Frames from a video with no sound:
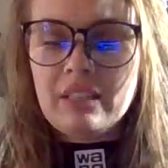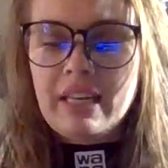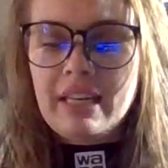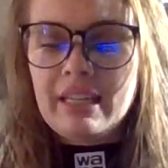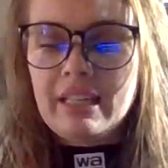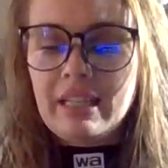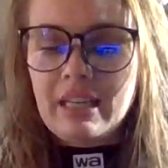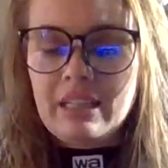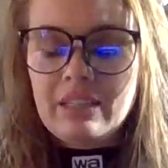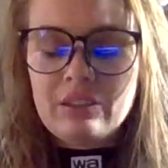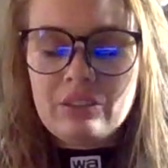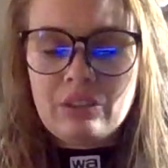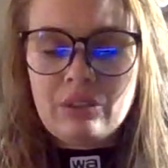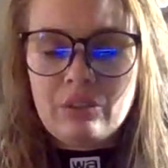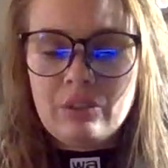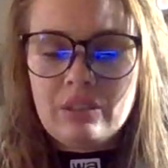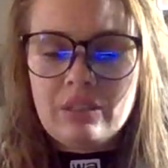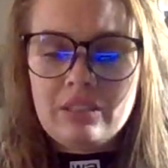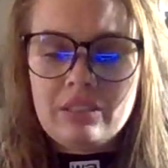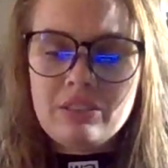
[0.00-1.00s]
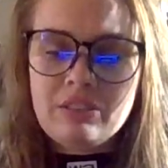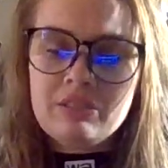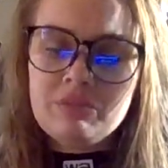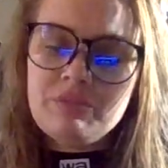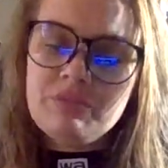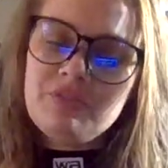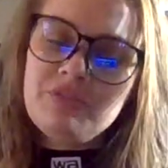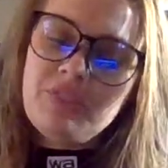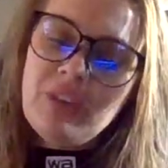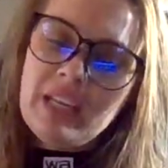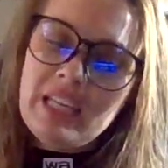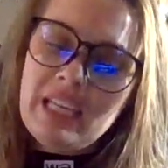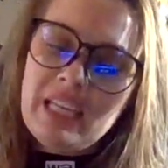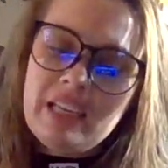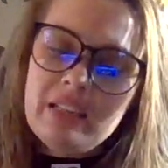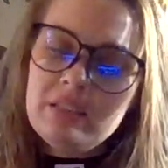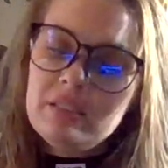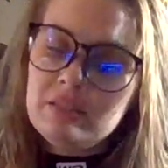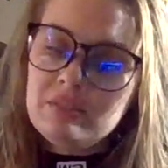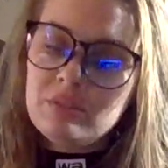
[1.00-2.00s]
like i don't know a little
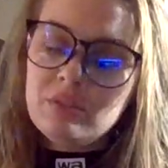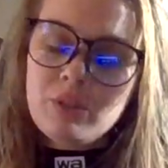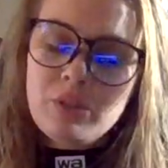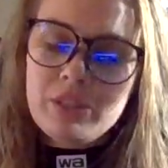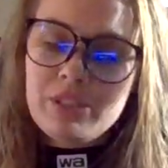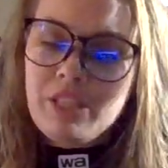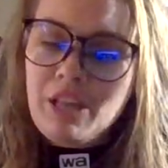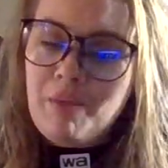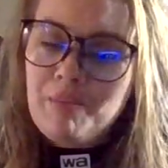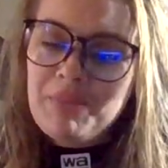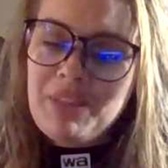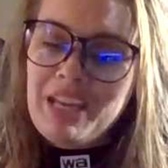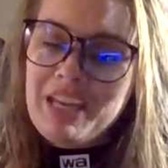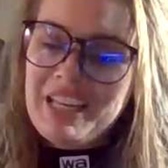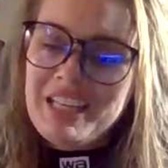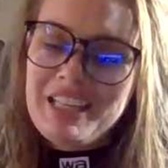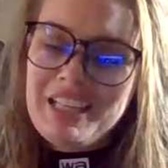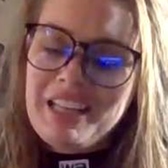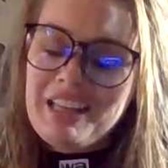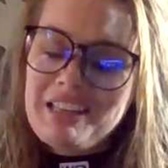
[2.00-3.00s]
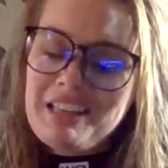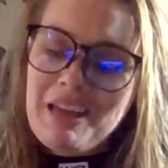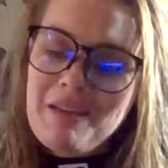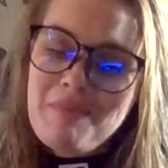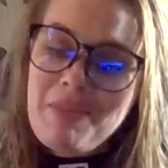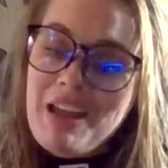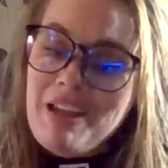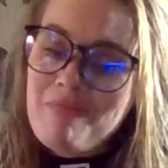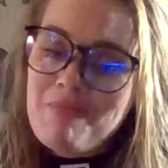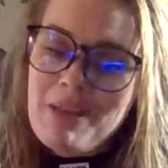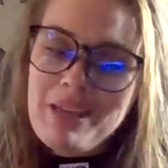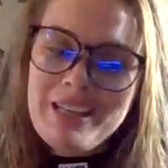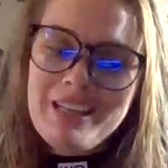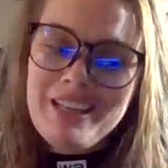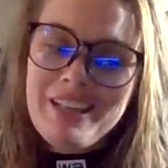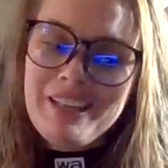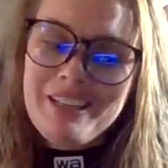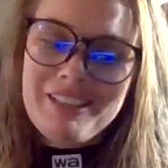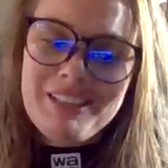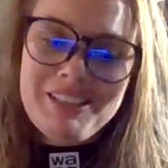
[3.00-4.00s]
funny or something and then that may have been
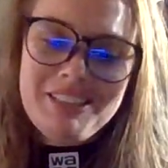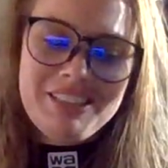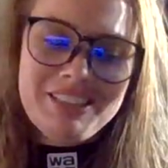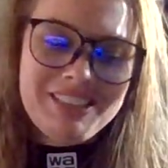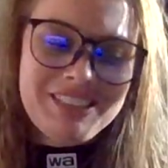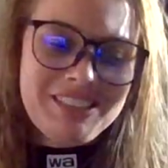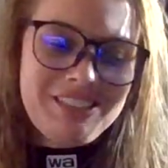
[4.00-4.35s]
it